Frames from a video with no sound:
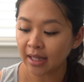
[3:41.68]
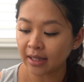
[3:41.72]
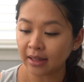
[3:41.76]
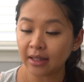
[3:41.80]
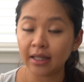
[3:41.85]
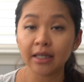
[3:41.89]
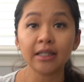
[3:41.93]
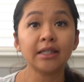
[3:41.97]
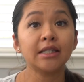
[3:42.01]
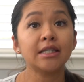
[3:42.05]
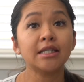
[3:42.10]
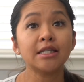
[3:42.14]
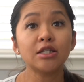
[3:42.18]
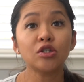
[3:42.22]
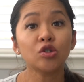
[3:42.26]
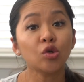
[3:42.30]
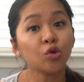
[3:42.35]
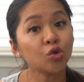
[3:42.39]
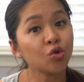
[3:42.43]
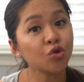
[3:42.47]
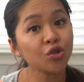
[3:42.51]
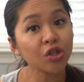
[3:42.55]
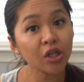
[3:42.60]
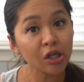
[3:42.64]
like the
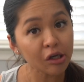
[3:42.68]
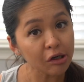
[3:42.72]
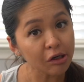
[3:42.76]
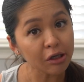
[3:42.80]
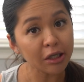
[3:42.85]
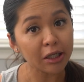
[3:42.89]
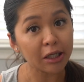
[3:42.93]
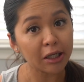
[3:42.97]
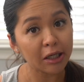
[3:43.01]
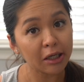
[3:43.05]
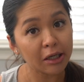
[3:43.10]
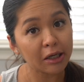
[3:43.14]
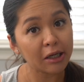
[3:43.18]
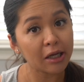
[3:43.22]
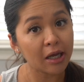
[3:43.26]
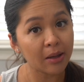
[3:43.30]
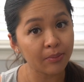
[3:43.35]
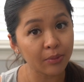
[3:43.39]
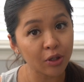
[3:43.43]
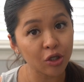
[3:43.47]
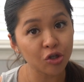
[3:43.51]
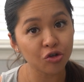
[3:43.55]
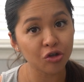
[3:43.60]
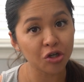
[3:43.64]
Social Security
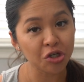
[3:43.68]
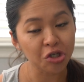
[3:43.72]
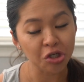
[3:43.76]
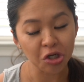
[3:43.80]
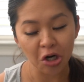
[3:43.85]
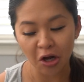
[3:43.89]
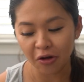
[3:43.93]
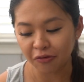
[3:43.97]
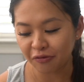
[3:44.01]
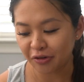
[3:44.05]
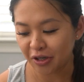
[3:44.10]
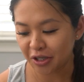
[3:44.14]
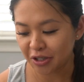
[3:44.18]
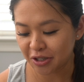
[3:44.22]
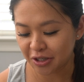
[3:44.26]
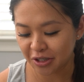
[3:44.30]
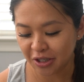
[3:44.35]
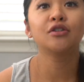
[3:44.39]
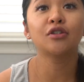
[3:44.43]
Administration office.